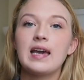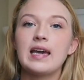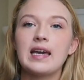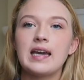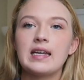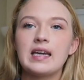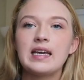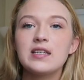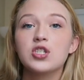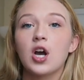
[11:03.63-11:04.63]
And
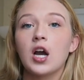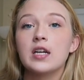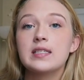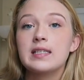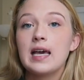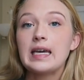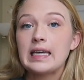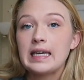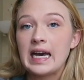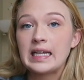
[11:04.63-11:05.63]
he starts
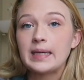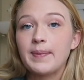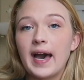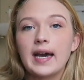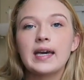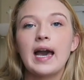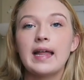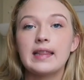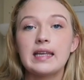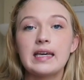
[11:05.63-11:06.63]
yelling back
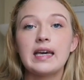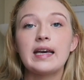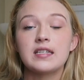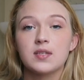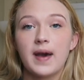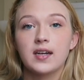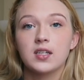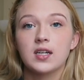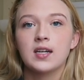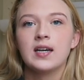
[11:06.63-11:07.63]
at the
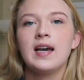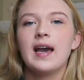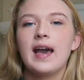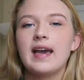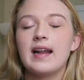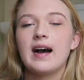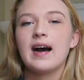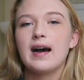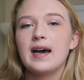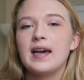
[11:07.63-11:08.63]
inspector. And
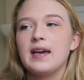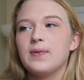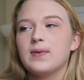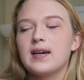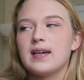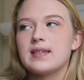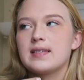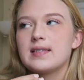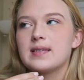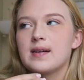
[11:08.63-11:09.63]
I
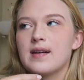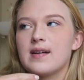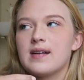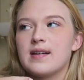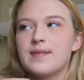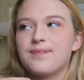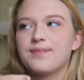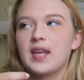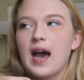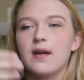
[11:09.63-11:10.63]
was,
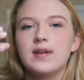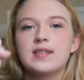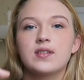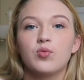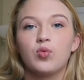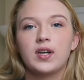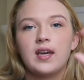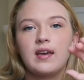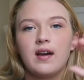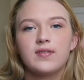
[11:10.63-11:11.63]
um, I was
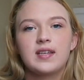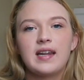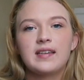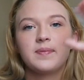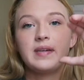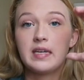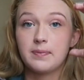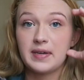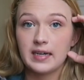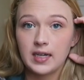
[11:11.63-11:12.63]
working, I was getting somebody
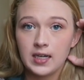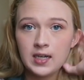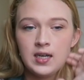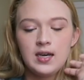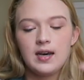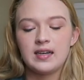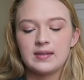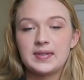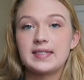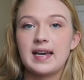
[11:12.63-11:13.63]
beer
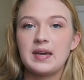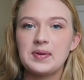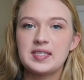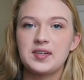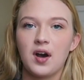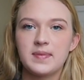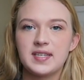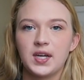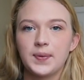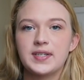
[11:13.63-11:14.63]
um, because at ABC
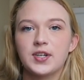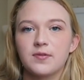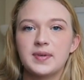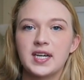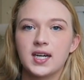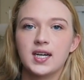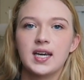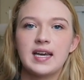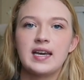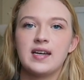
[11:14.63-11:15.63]
commissary we serve beer.
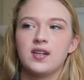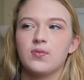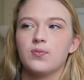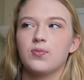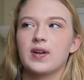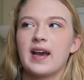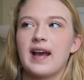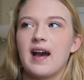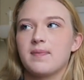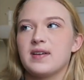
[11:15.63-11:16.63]
And what had
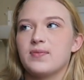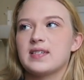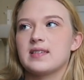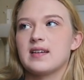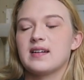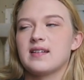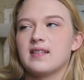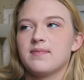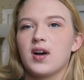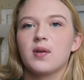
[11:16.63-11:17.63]
happened was
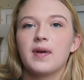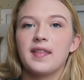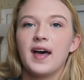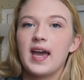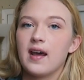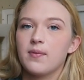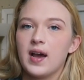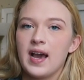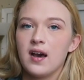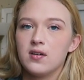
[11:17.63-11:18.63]
um, our Bud Light had
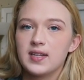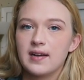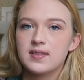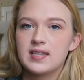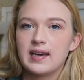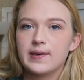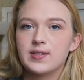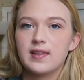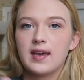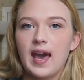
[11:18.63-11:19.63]
run out
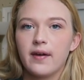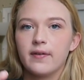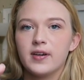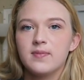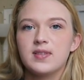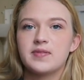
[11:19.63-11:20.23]
downstairs in the keg room.